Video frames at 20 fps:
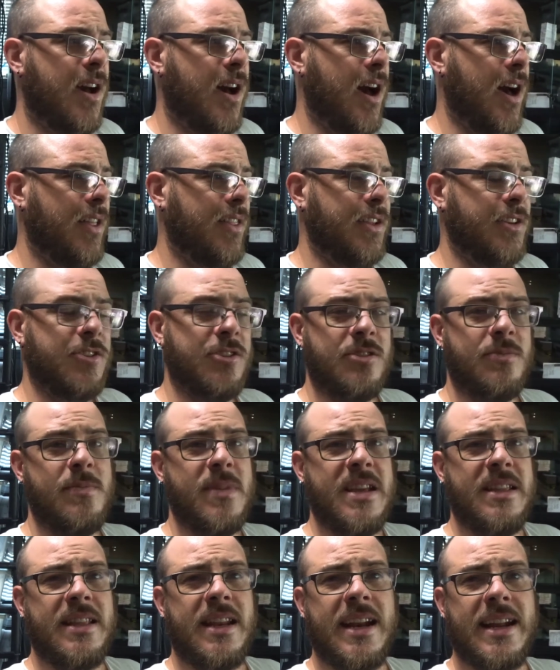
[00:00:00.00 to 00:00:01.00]
They just
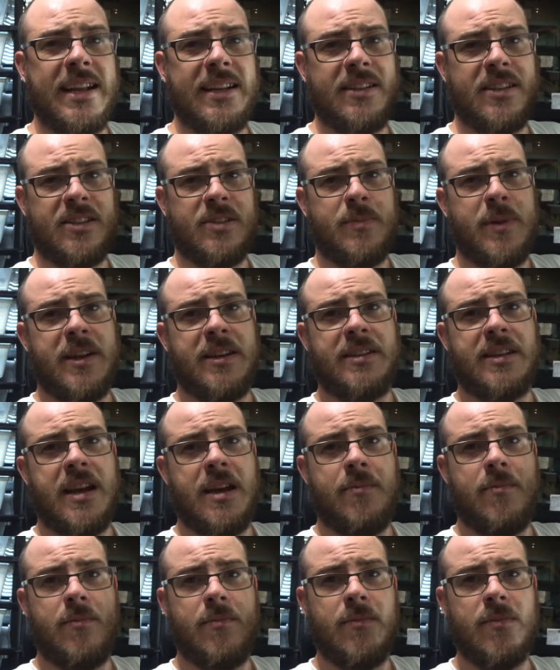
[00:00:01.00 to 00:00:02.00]
mean that I get to spend
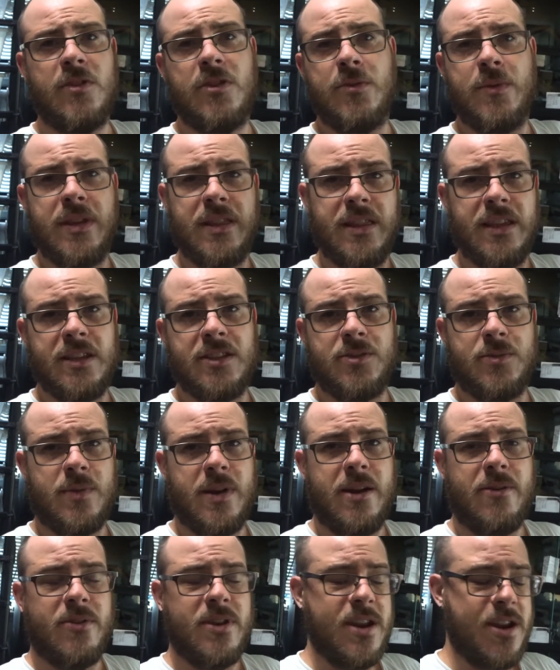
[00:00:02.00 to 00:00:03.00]
time doing things
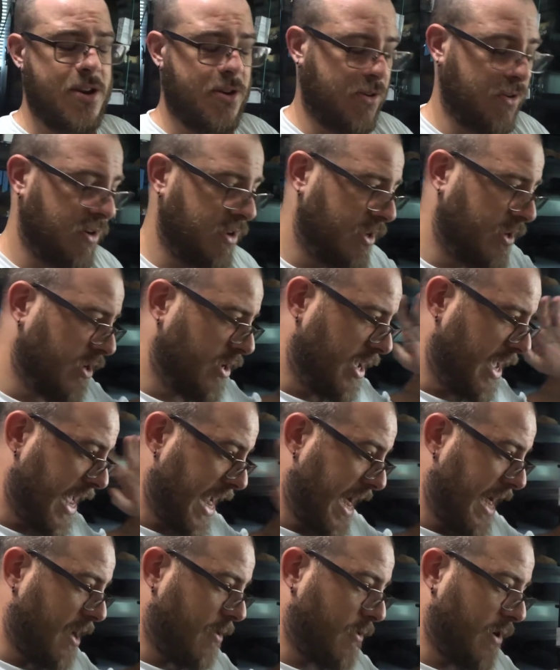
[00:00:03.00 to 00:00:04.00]
around here.
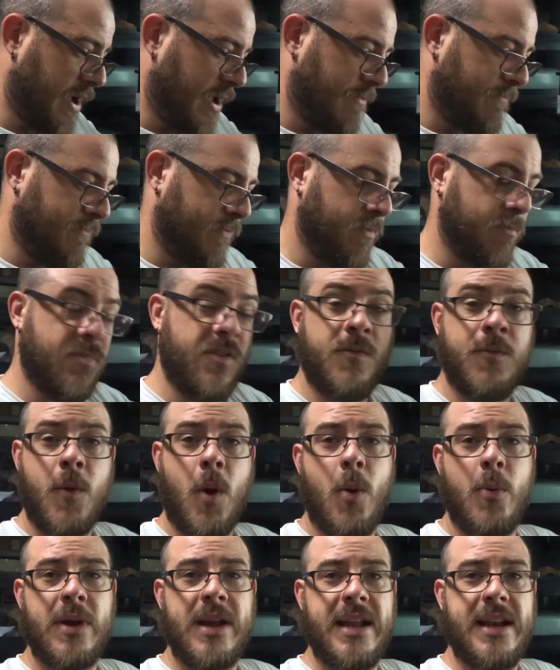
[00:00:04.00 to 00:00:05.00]
Anyway, before
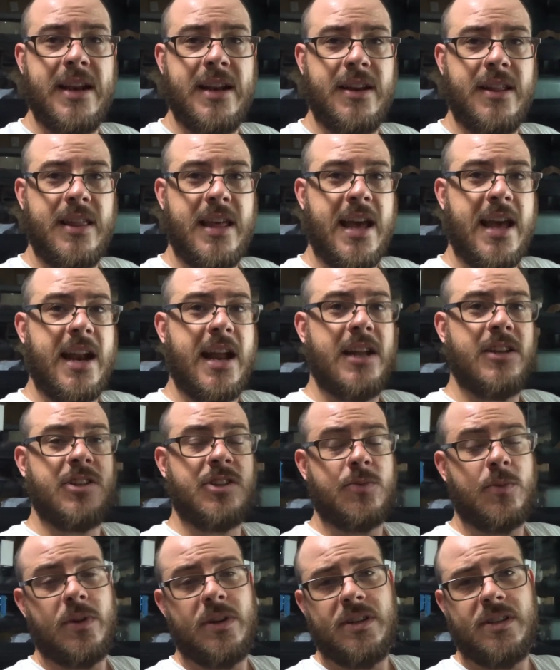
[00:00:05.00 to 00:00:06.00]
we get into that, I just
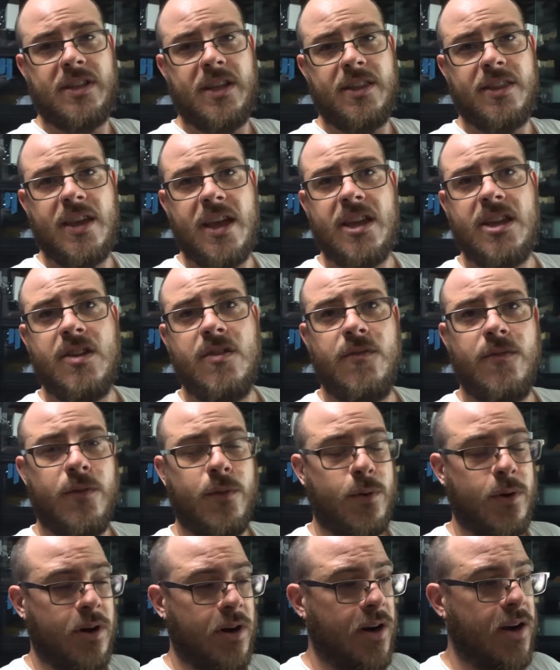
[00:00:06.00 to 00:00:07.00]
wanted to say thank you
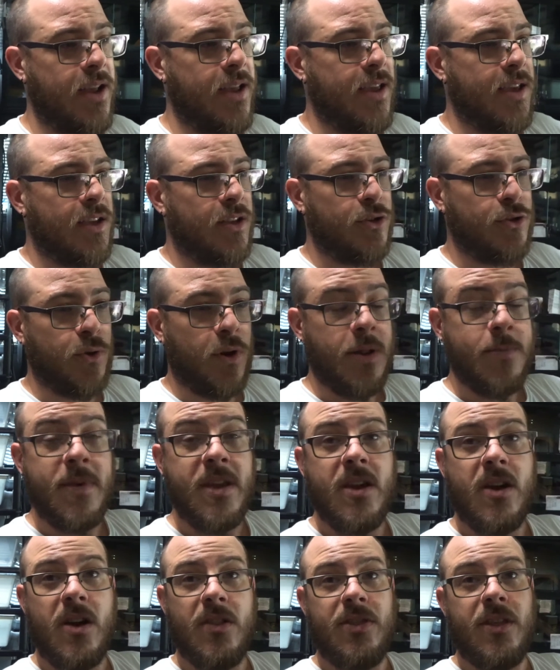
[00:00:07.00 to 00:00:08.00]
for joining me
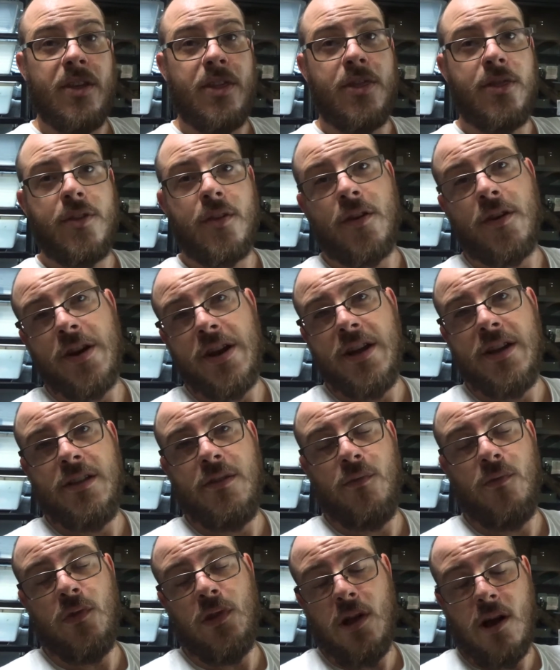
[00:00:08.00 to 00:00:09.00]
on the 30th
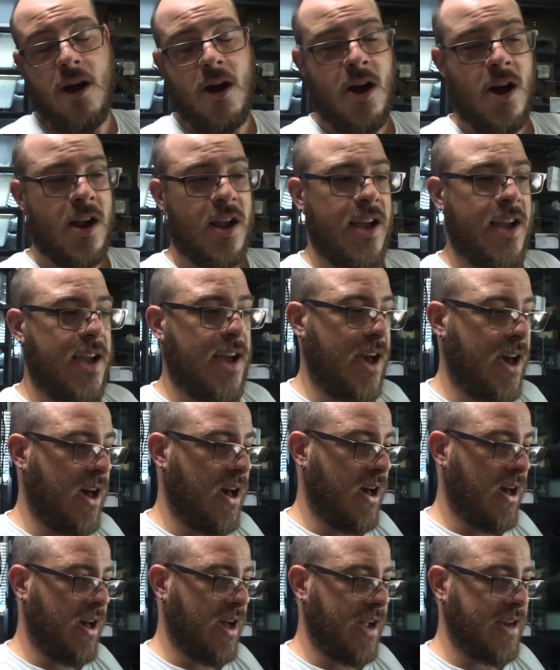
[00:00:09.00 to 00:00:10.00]
vlog.
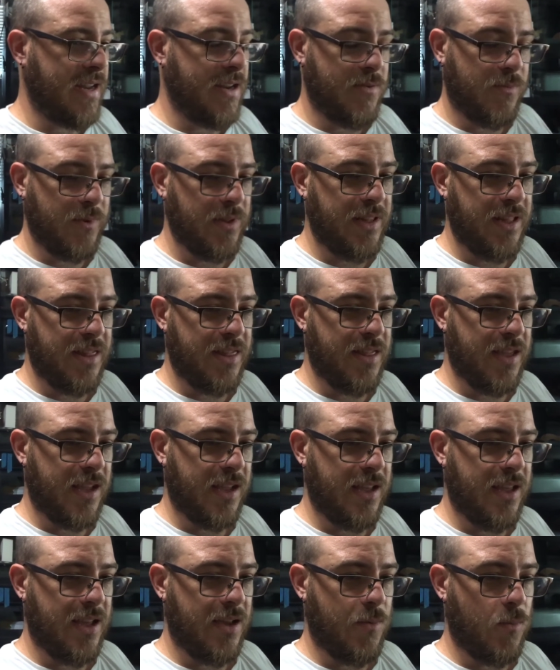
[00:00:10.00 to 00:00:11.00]
I didn't
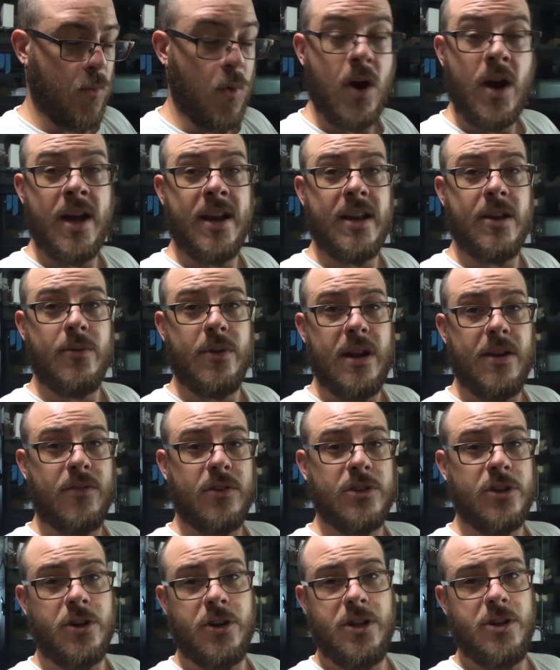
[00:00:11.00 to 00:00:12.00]
really think, one, it would ever
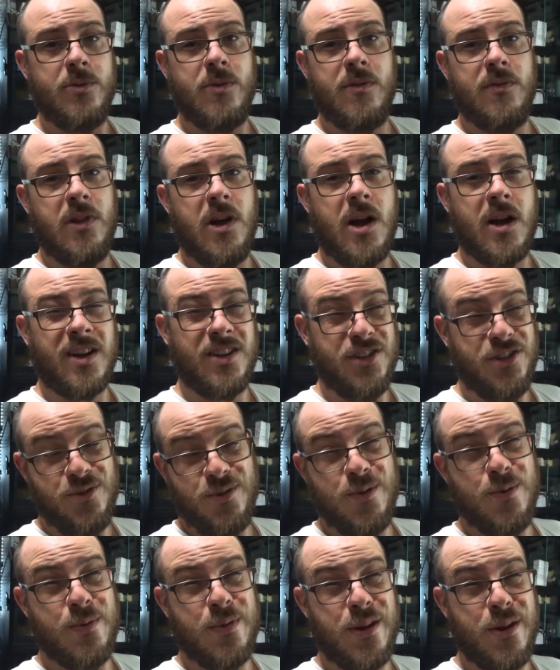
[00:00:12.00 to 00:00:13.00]
turn into a vlog, and two,
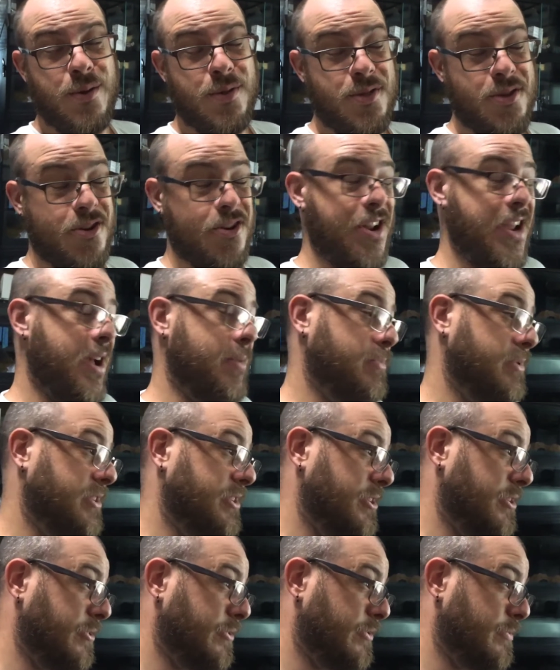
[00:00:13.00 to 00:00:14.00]
it would go 30
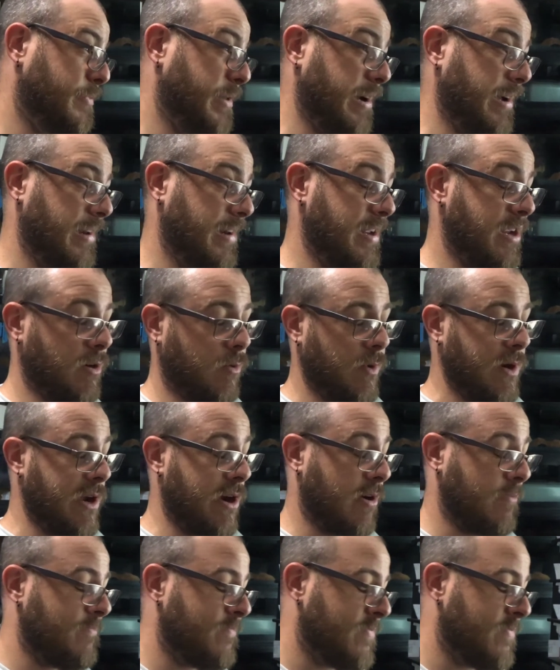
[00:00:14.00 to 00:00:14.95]
episodes, but here we are.